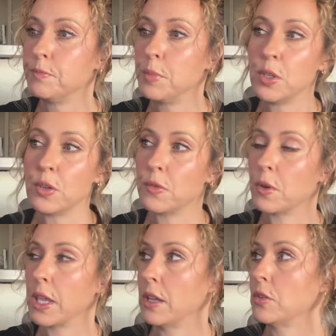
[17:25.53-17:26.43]

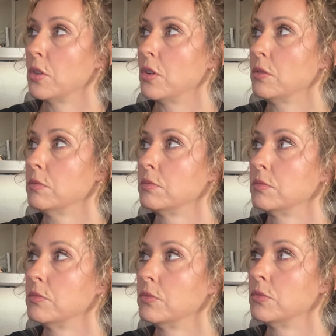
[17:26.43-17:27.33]
Beautiful candle,
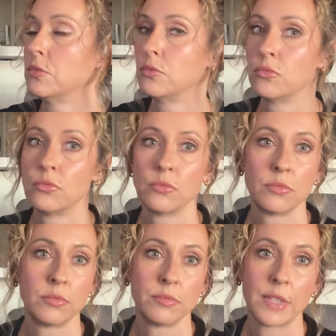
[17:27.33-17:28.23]

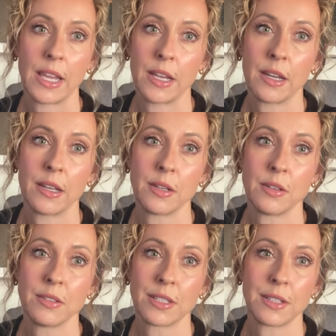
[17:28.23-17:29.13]
and
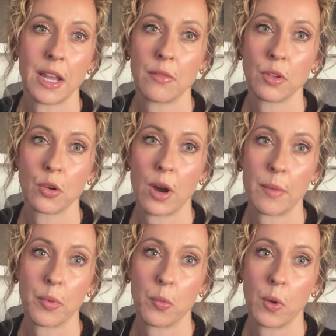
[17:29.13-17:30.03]
doesn't have the
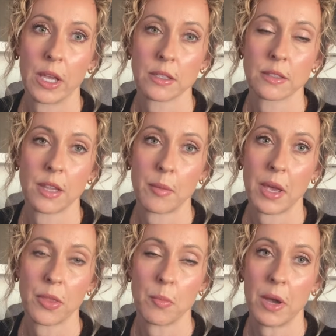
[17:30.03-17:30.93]
crap wicks that
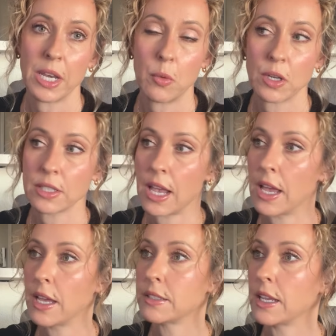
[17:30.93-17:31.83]
Bath and Body Works
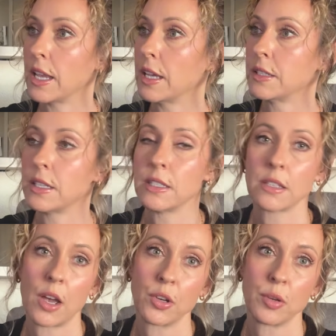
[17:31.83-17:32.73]
has, and is
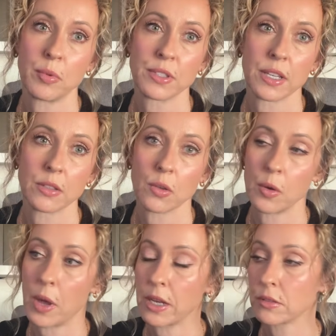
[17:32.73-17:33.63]
100% soy
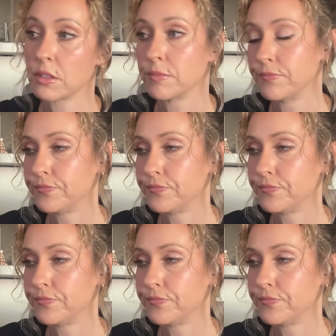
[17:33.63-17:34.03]
wax.